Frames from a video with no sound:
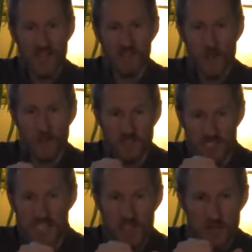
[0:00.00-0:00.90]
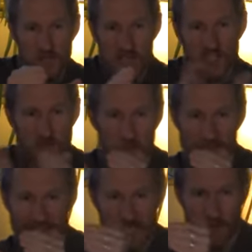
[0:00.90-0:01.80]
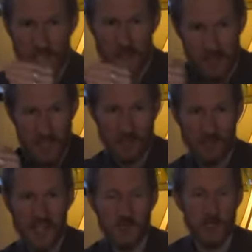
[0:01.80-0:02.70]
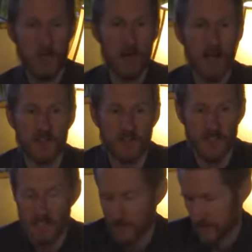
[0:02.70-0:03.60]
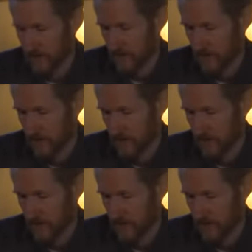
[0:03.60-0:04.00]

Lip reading: that they were teaching this, but living this. That's what hypocrisy is.